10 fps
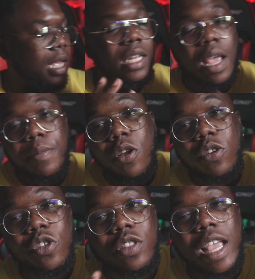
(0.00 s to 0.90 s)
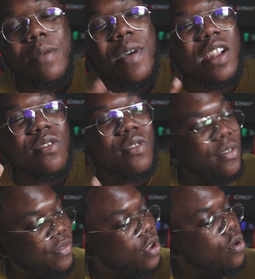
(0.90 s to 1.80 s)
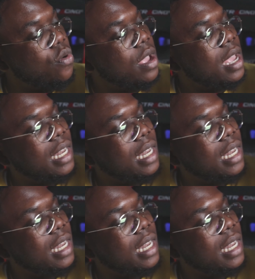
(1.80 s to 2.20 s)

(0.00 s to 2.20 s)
Let me know what you think about the review.